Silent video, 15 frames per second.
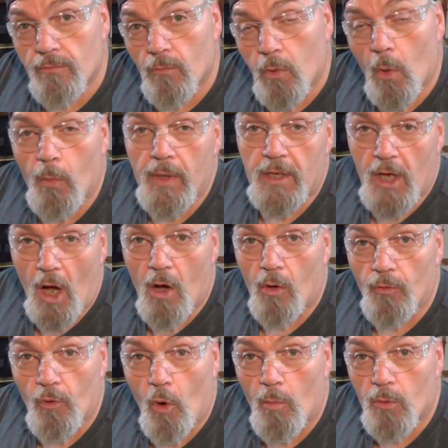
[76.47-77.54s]
what we
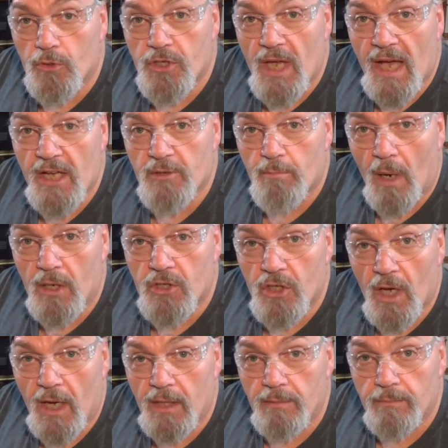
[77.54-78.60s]
call normal size
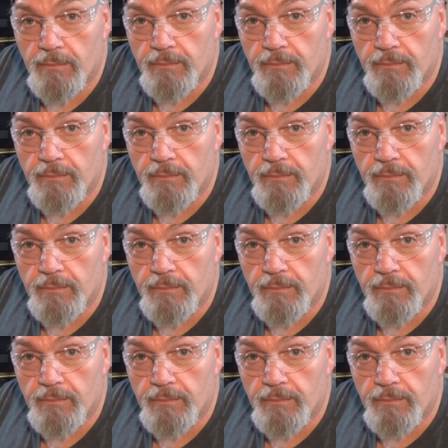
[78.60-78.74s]
buckshot